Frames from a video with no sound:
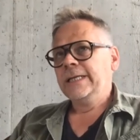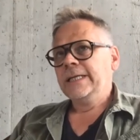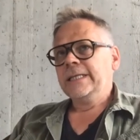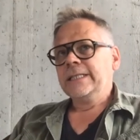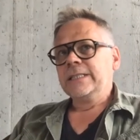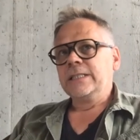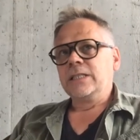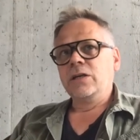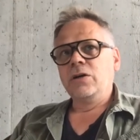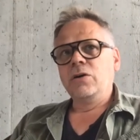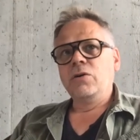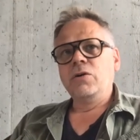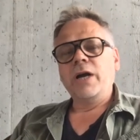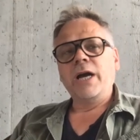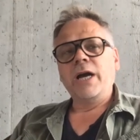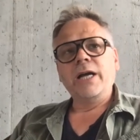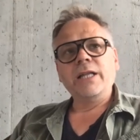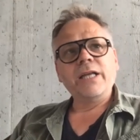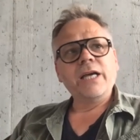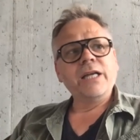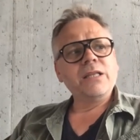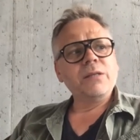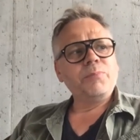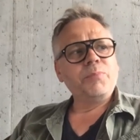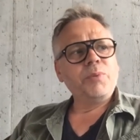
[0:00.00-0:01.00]
So
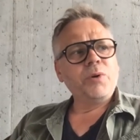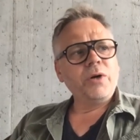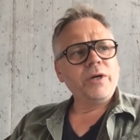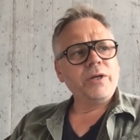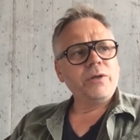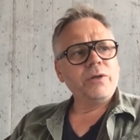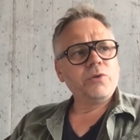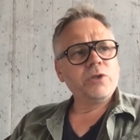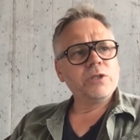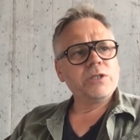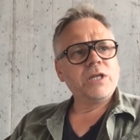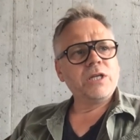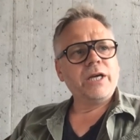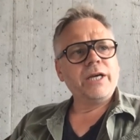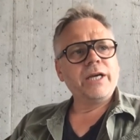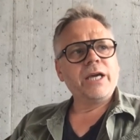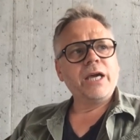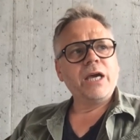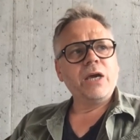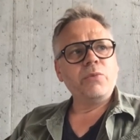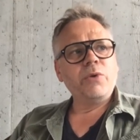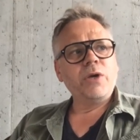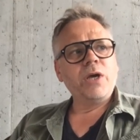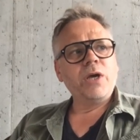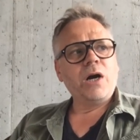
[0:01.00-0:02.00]
at, at the point it was like,
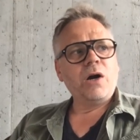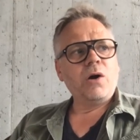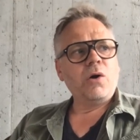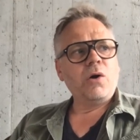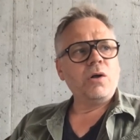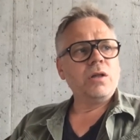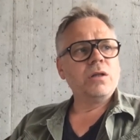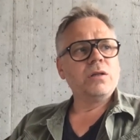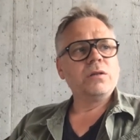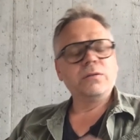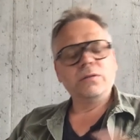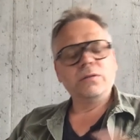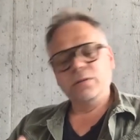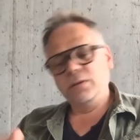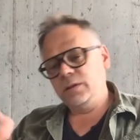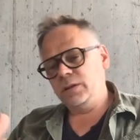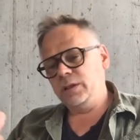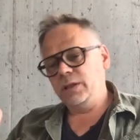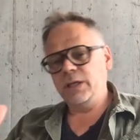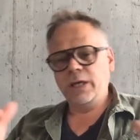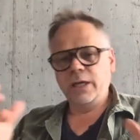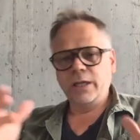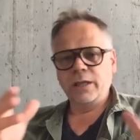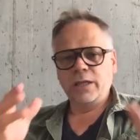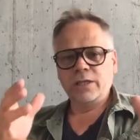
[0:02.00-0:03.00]
hey, we are all
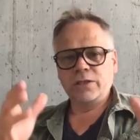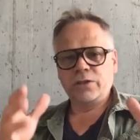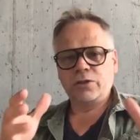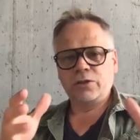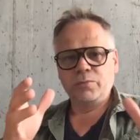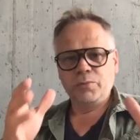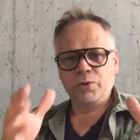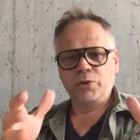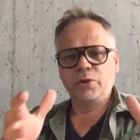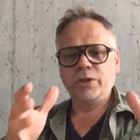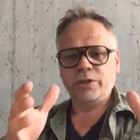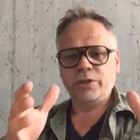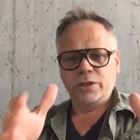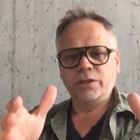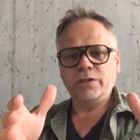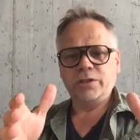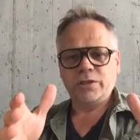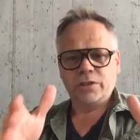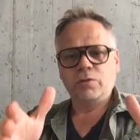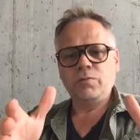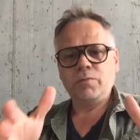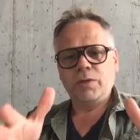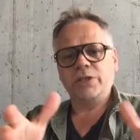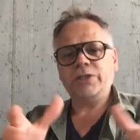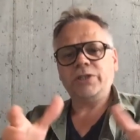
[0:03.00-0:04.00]
in this community
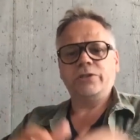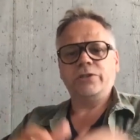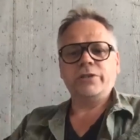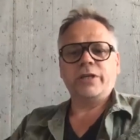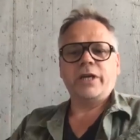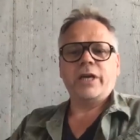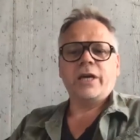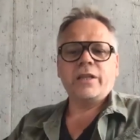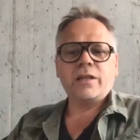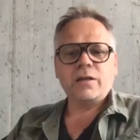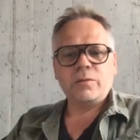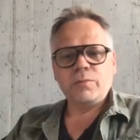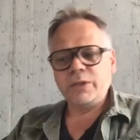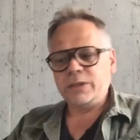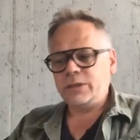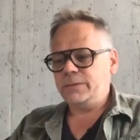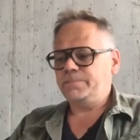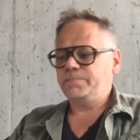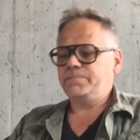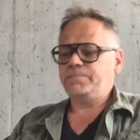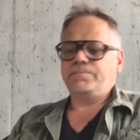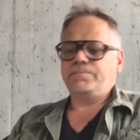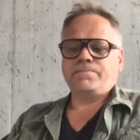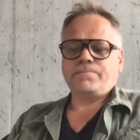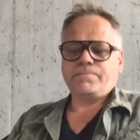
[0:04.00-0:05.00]
so much together, but
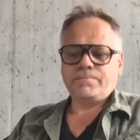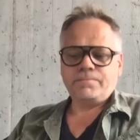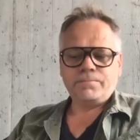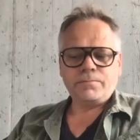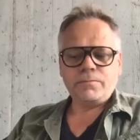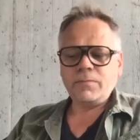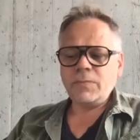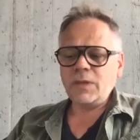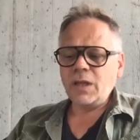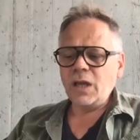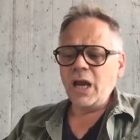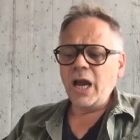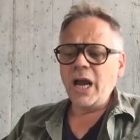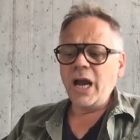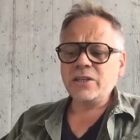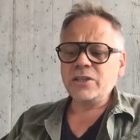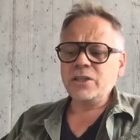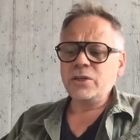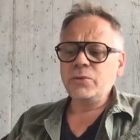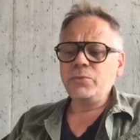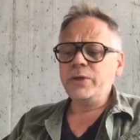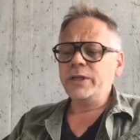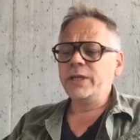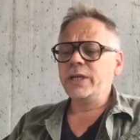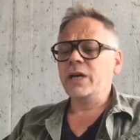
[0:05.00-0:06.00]

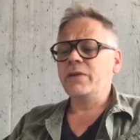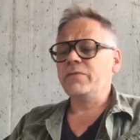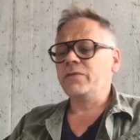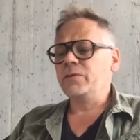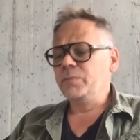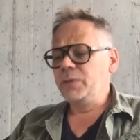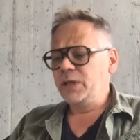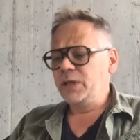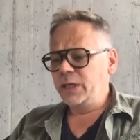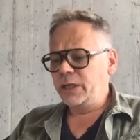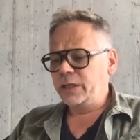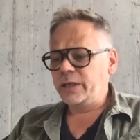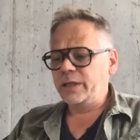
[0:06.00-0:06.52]
actually we never meet.